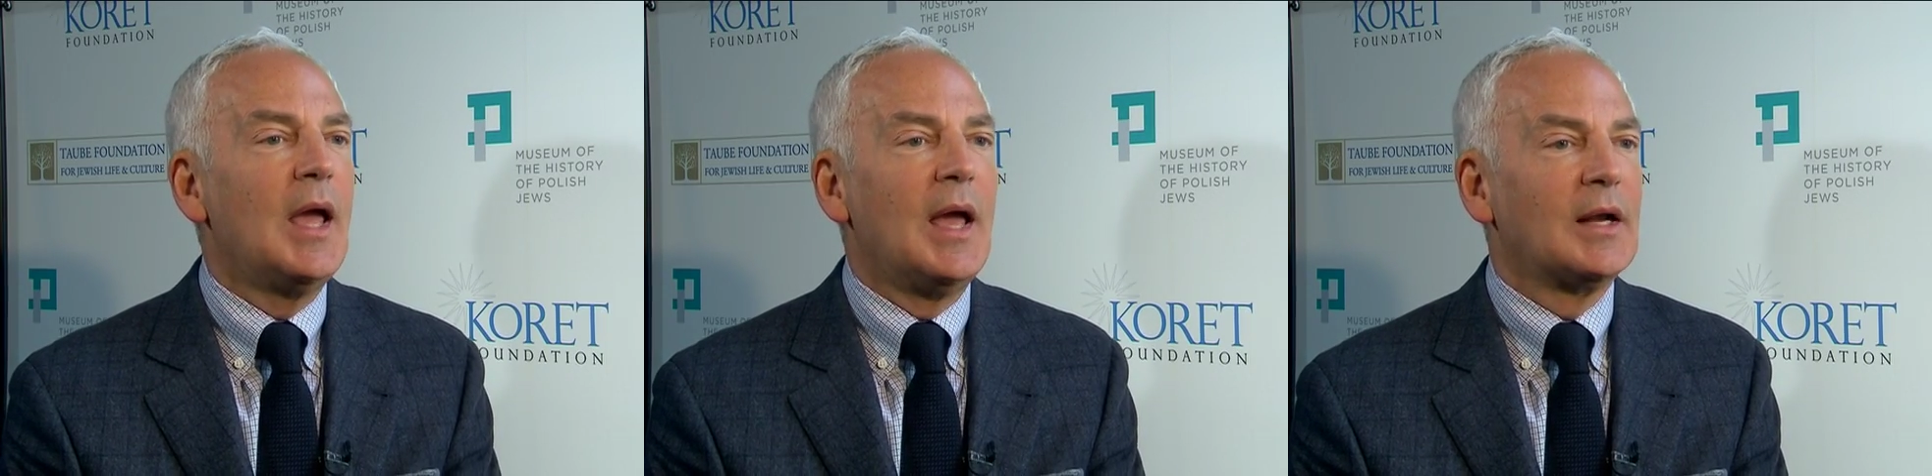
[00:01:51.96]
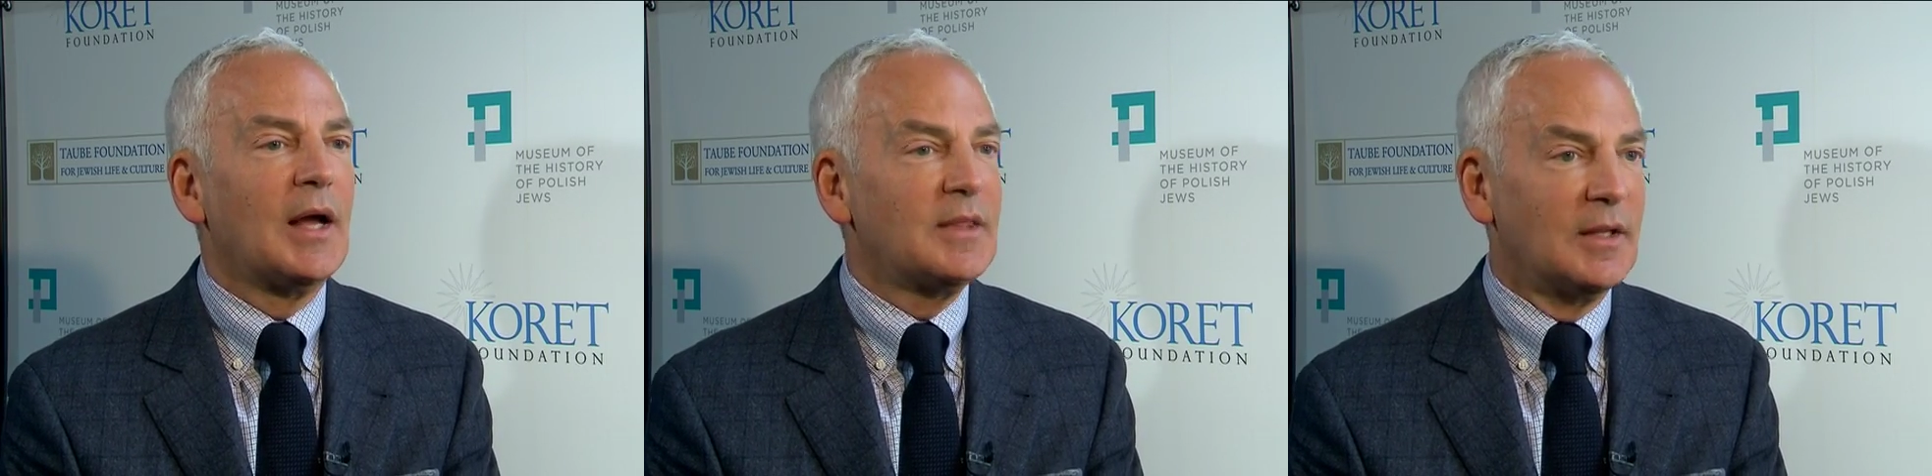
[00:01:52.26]

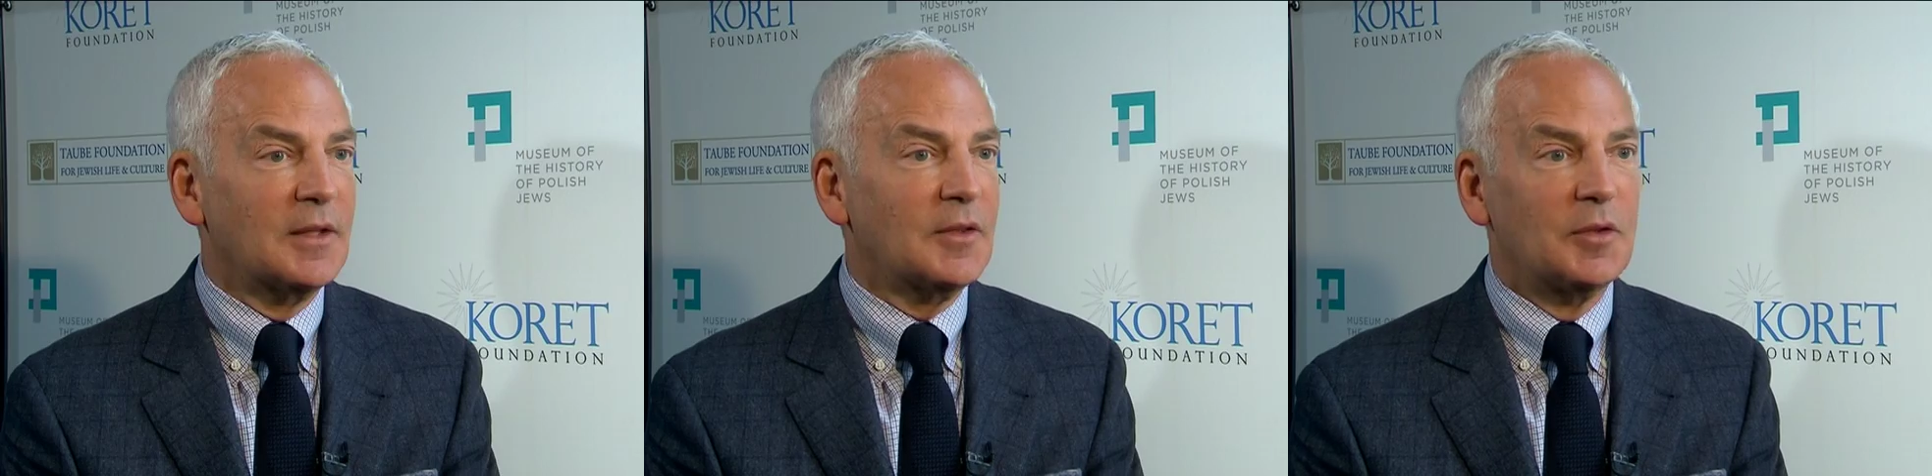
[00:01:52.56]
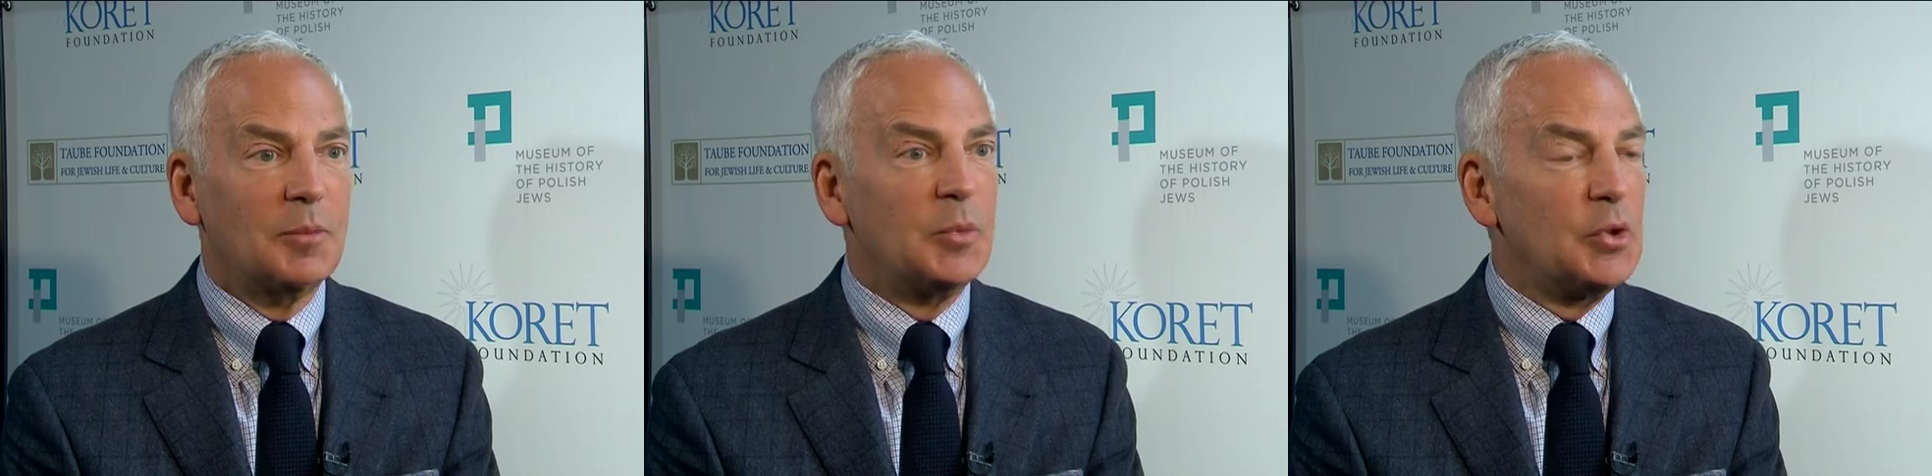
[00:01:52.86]
and I think that
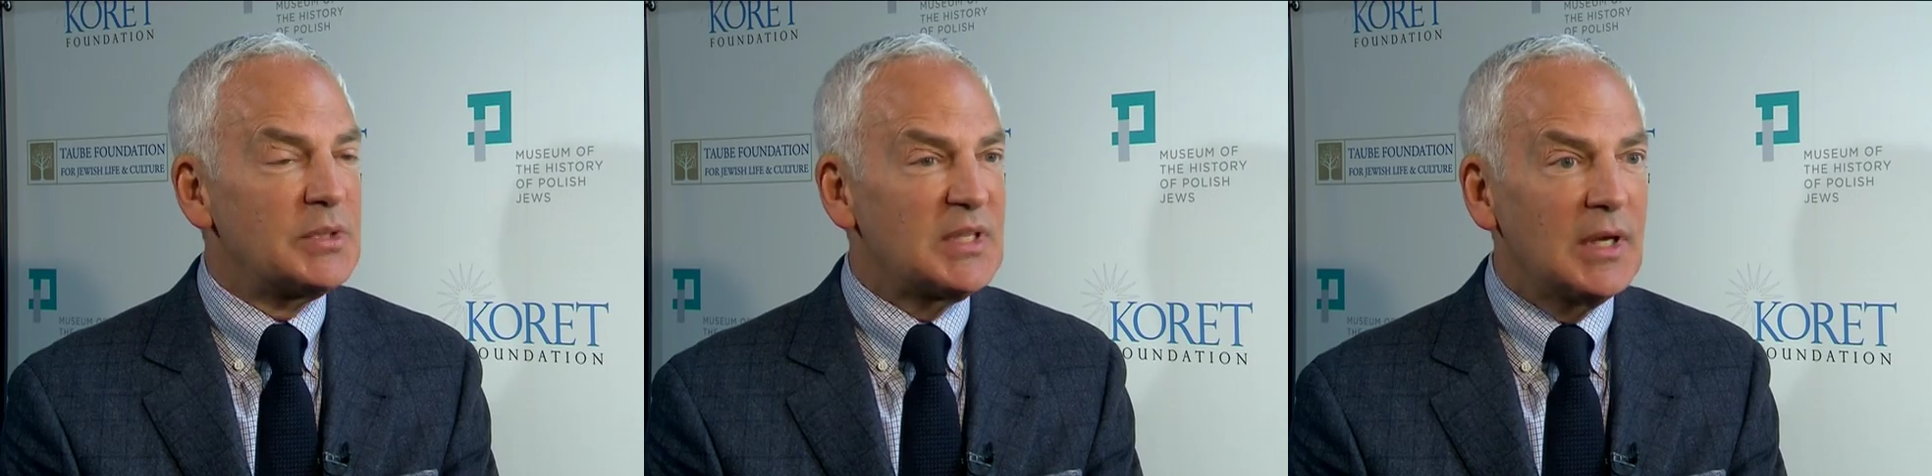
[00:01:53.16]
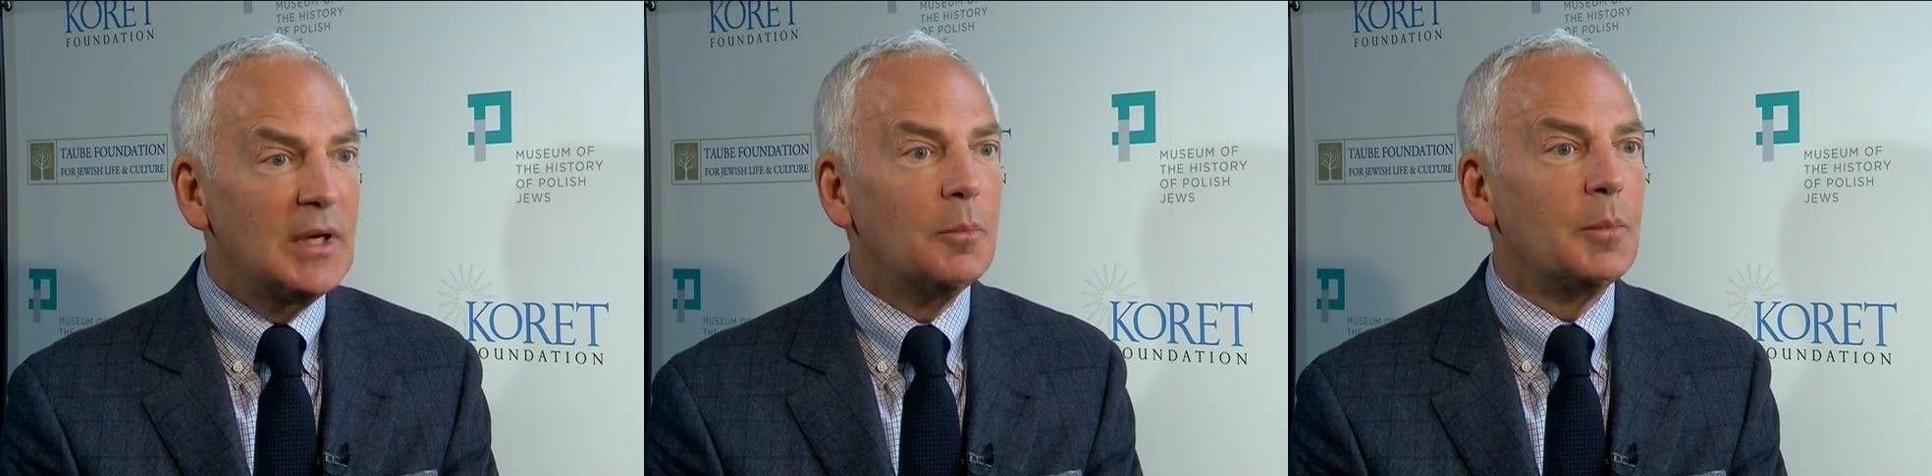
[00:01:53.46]
the
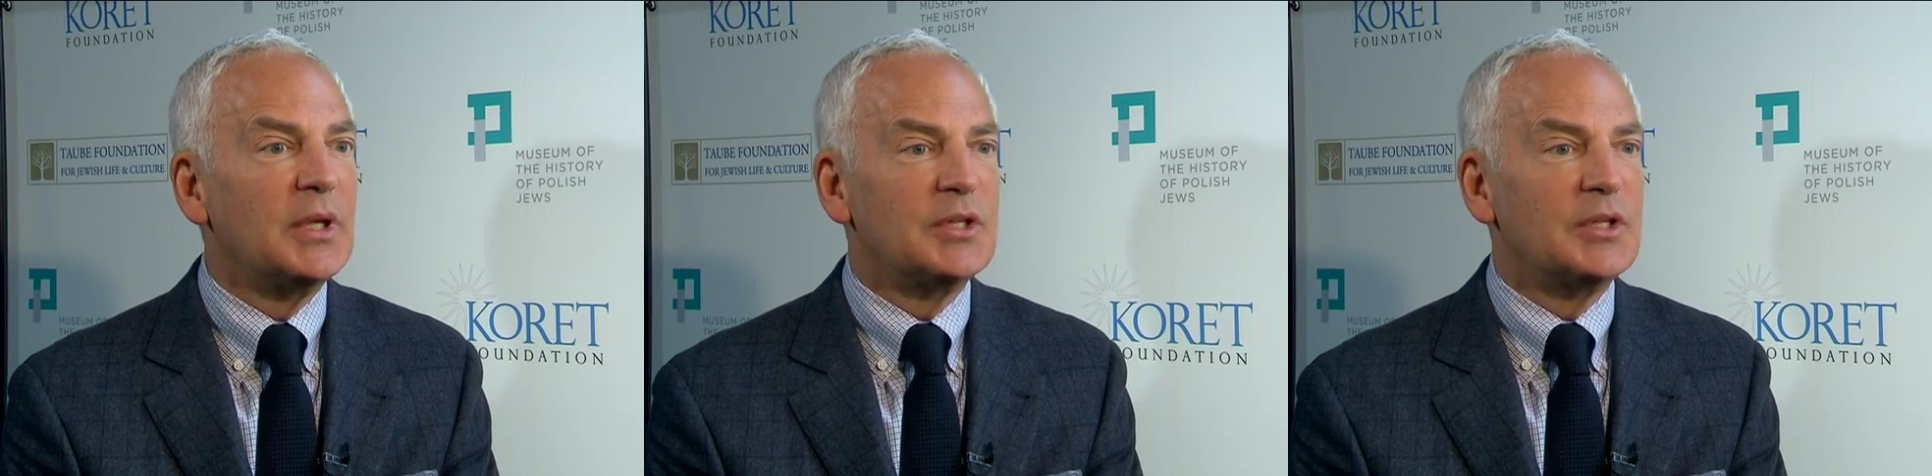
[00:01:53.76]
museum